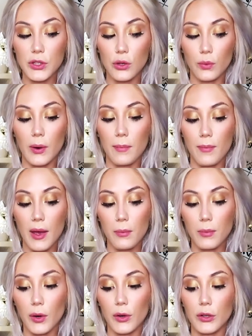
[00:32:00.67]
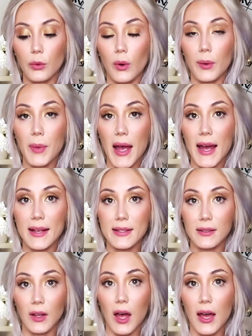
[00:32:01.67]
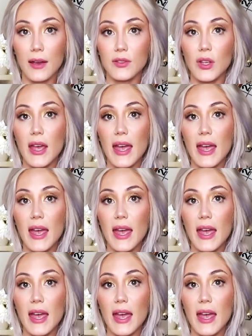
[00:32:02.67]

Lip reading: you remember your past lives.